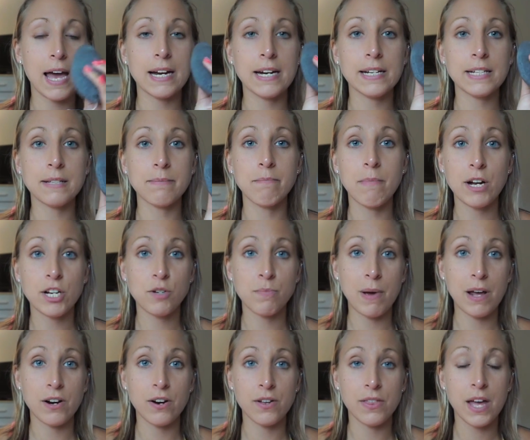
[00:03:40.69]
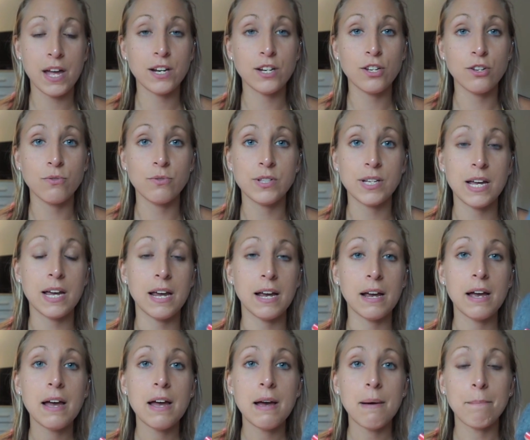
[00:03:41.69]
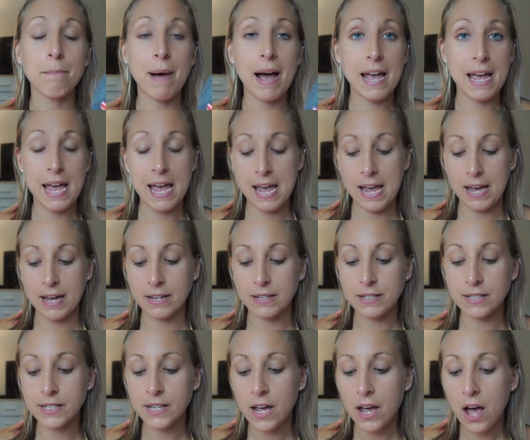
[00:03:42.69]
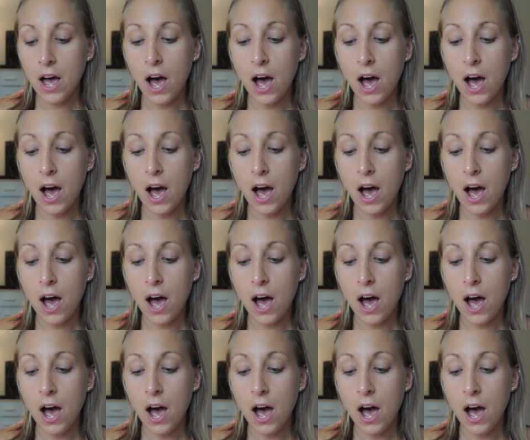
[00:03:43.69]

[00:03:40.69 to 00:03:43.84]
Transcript: and it's much better than using my hands.